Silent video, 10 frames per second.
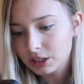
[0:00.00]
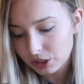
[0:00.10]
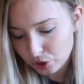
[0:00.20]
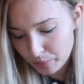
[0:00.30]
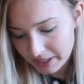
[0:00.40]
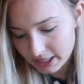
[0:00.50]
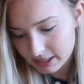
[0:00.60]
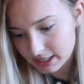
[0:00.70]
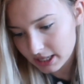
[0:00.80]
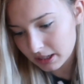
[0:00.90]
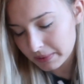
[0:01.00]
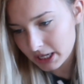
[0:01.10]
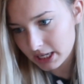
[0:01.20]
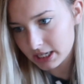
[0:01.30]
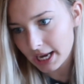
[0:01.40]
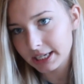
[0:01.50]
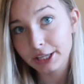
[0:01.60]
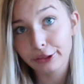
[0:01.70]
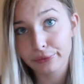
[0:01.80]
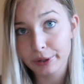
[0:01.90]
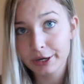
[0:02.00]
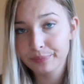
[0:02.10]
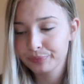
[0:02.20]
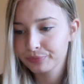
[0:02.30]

luminance is gonna be 93.